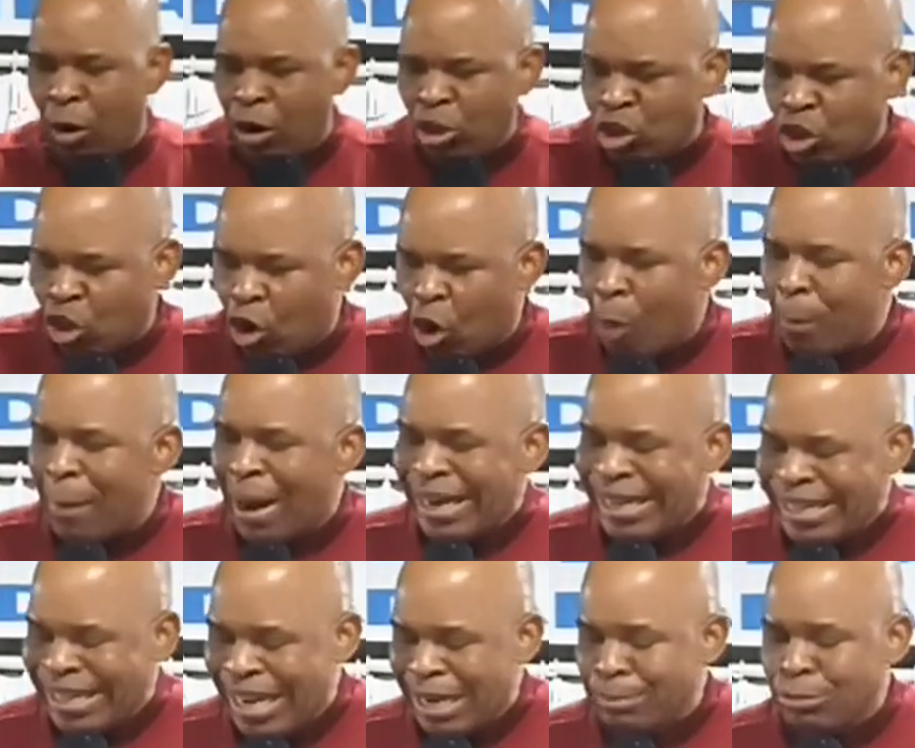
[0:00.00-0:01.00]
to
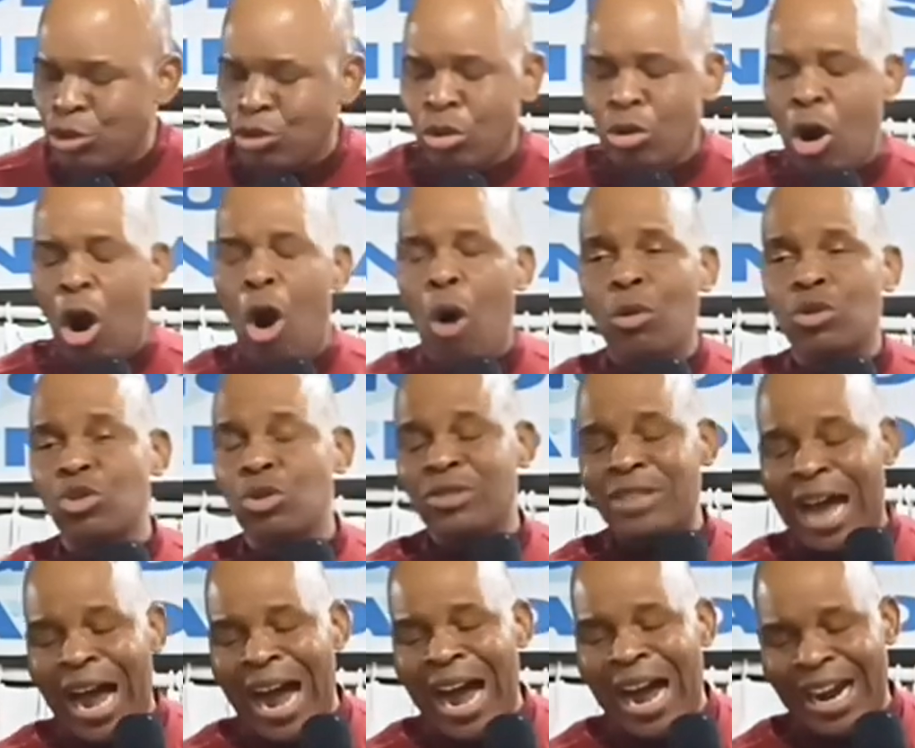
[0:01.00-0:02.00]
command them to go, to
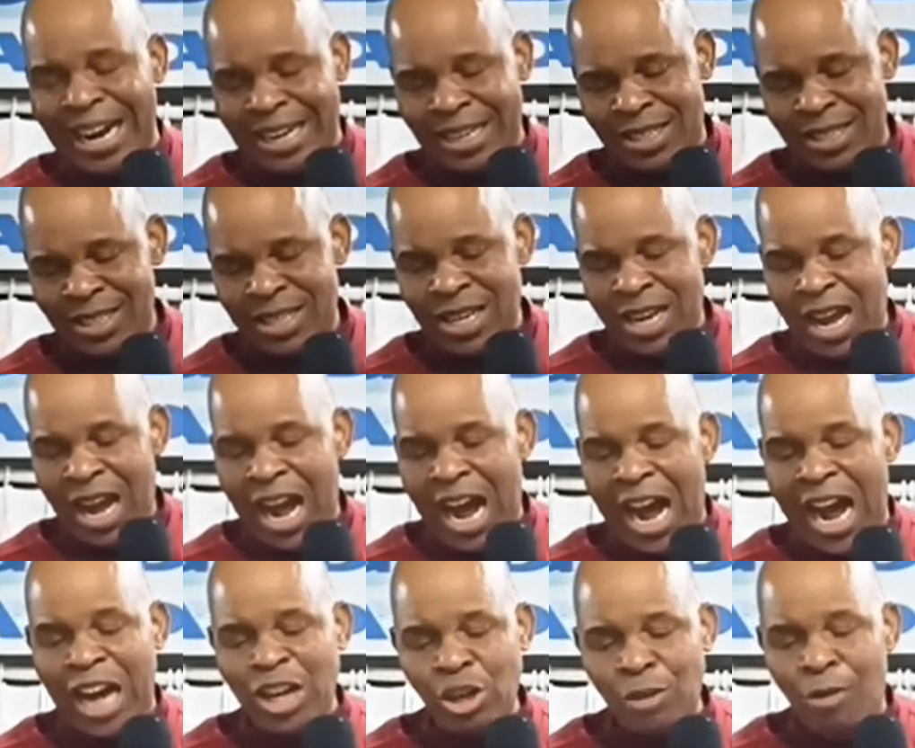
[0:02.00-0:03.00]
die
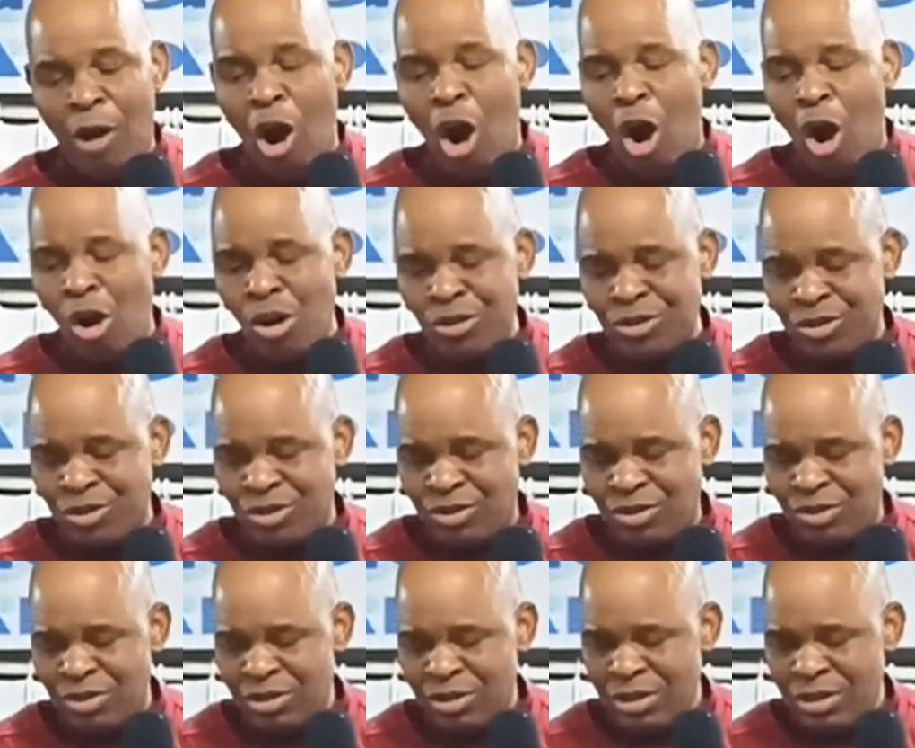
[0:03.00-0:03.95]
out of us.